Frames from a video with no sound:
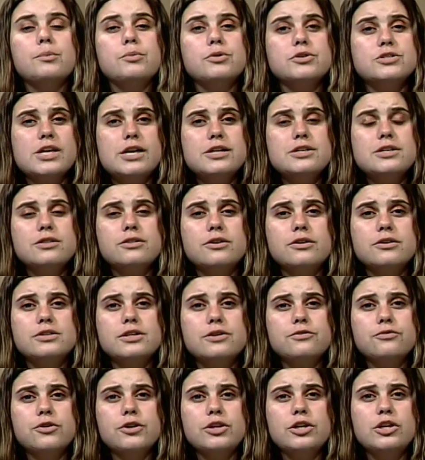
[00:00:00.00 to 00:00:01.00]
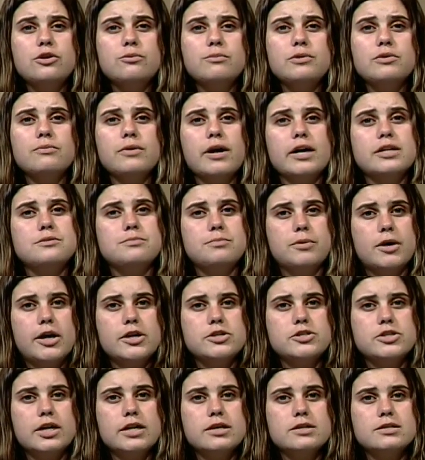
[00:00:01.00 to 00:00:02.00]
presented their different human rights
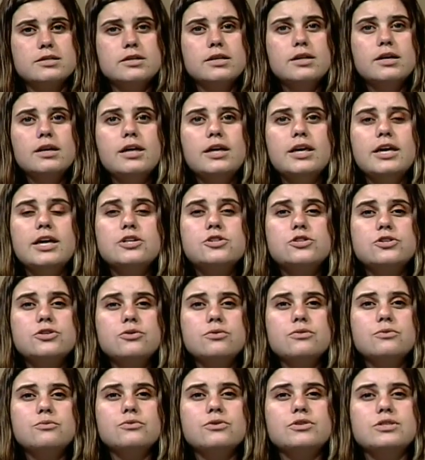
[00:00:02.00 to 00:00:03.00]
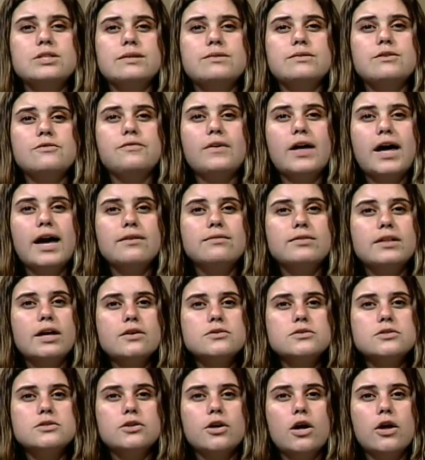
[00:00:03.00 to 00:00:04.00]
projects. Each student received a
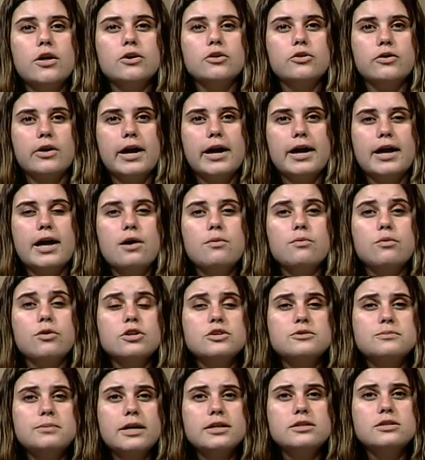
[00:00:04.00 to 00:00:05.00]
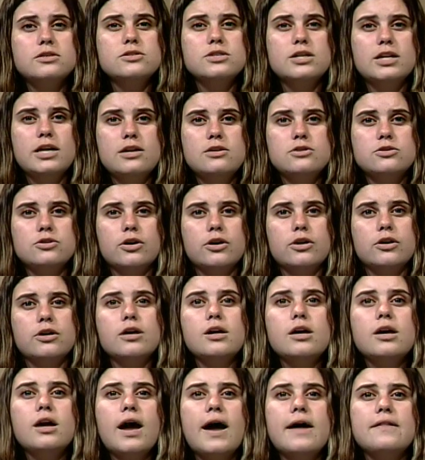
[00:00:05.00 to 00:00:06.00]
$5,000 grant and were expected to intern
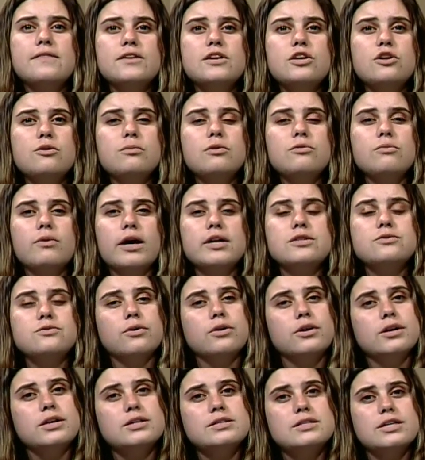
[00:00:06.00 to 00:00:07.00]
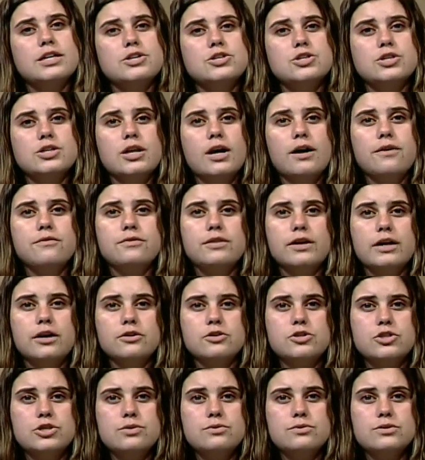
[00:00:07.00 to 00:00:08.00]
at the human rights organization of
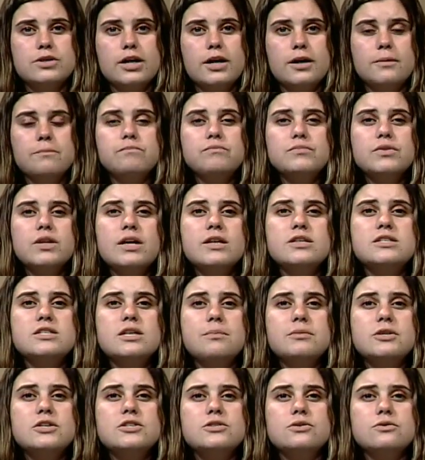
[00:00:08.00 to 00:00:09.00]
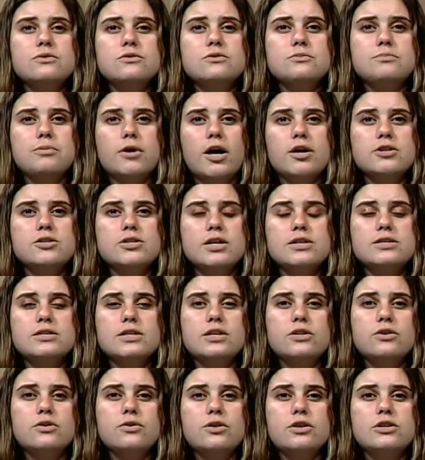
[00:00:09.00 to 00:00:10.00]
their choosing. Some of the students' projects
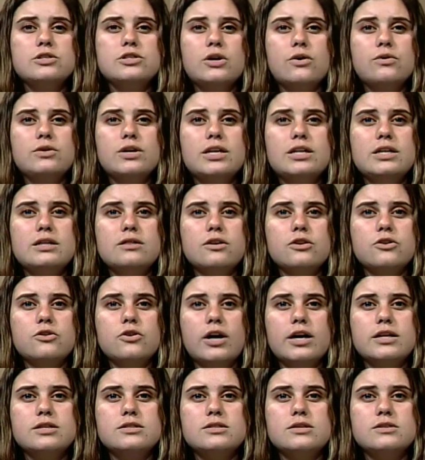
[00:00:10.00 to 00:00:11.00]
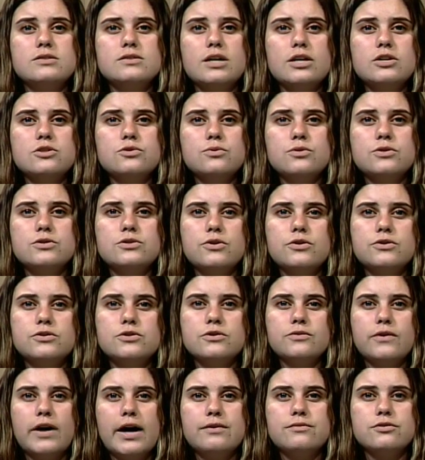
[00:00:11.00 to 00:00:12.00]
included donating their grants to sexual assault
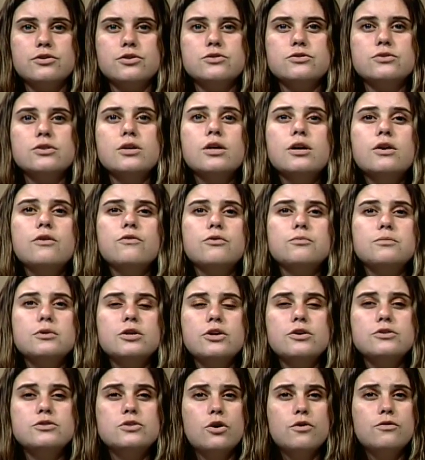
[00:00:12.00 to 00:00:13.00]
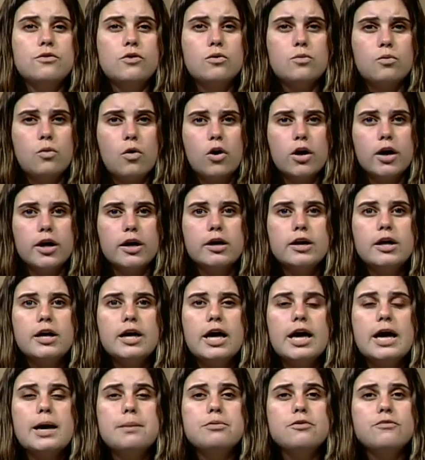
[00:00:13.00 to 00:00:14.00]
survivors from the Kosovo War
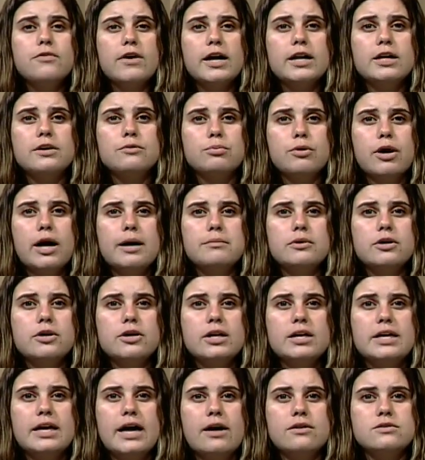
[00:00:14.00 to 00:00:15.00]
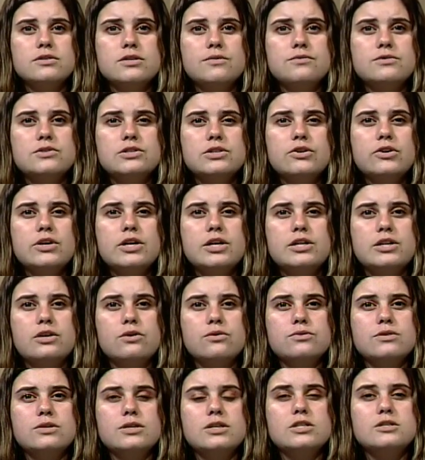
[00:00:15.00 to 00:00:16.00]
and providing primary accounts of Syrian
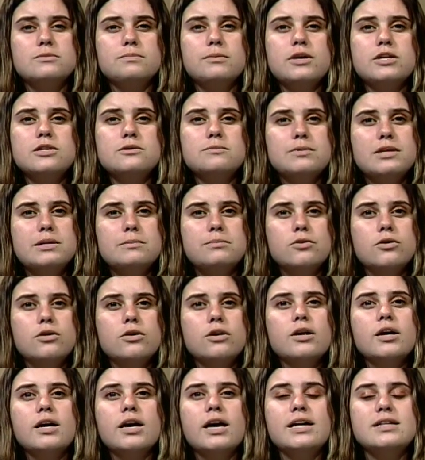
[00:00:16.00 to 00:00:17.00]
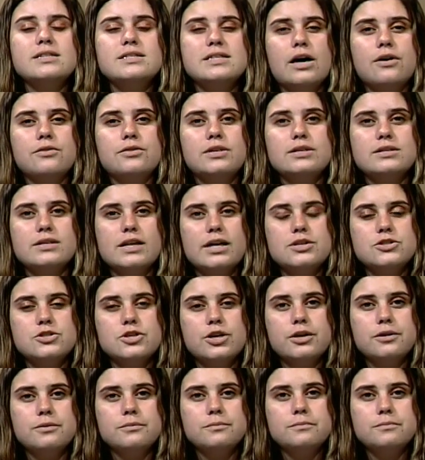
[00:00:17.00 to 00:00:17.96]
news to displaced people in Southeast Asia.